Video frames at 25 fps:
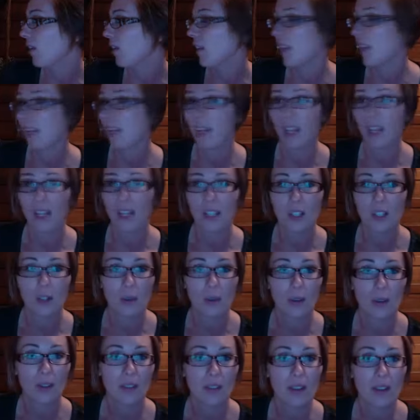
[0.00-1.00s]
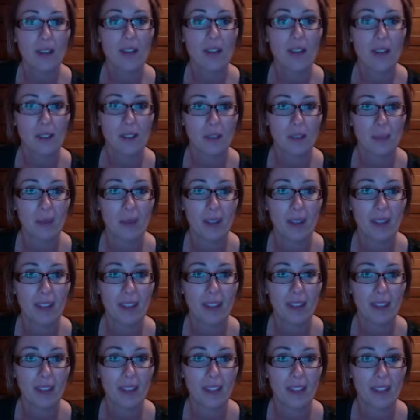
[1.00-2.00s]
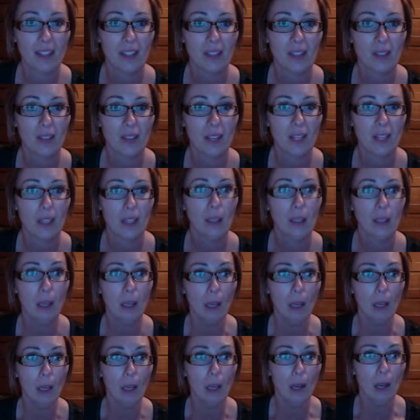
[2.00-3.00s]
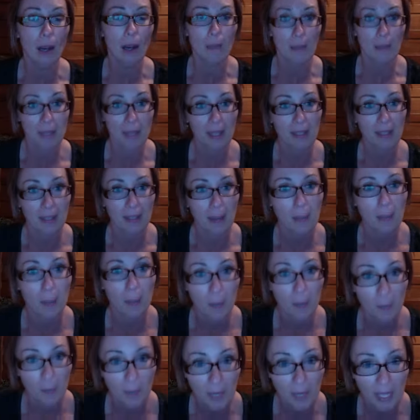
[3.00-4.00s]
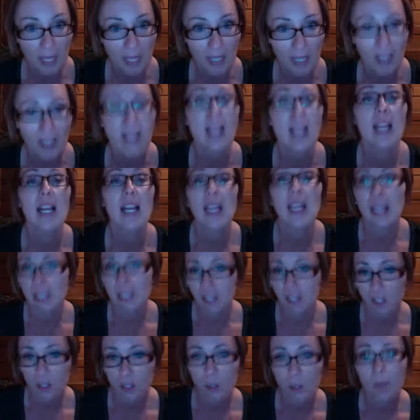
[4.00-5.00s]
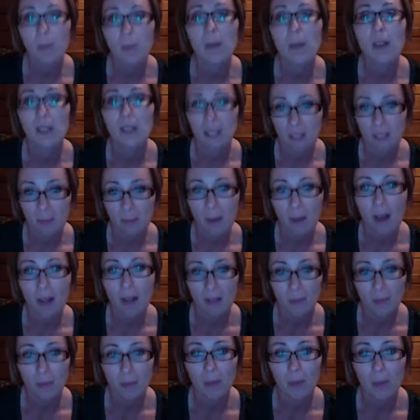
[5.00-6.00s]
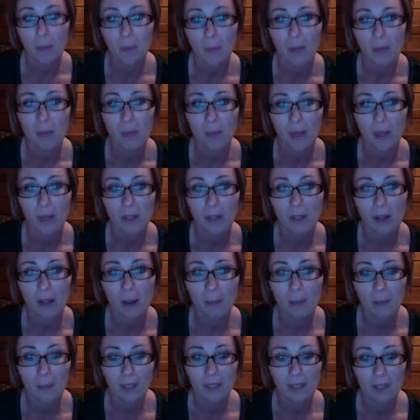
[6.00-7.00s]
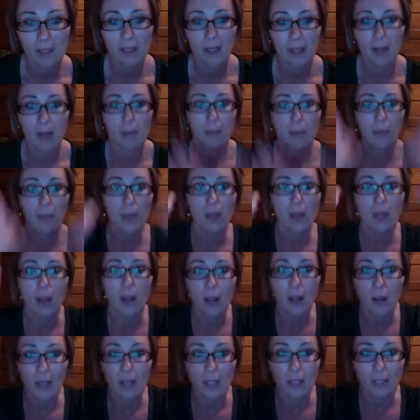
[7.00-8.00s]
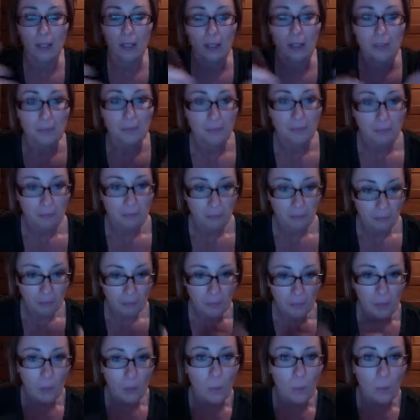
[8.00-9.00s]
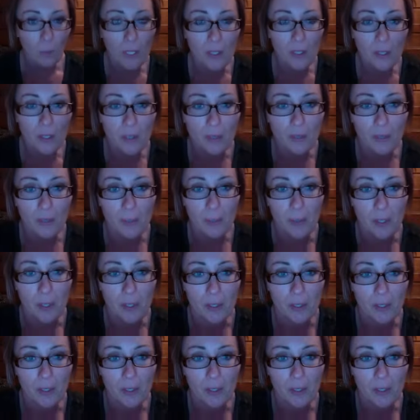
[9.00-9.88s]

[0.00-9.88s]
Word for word: and then 2500 a month and then you're like oh, i'm making that per week it's doable and it's possible mm-hmm. the way set up. all right girl what do you do with personal